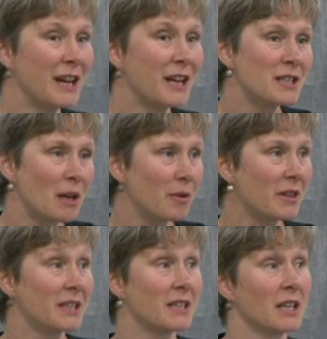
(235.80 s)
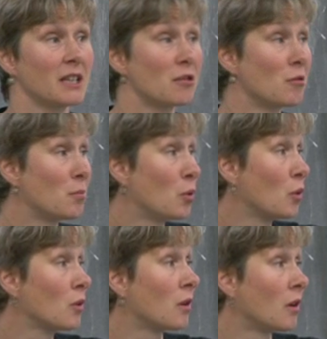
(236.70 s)
Some of these things are
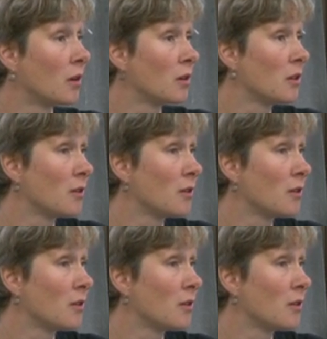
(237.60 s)
important.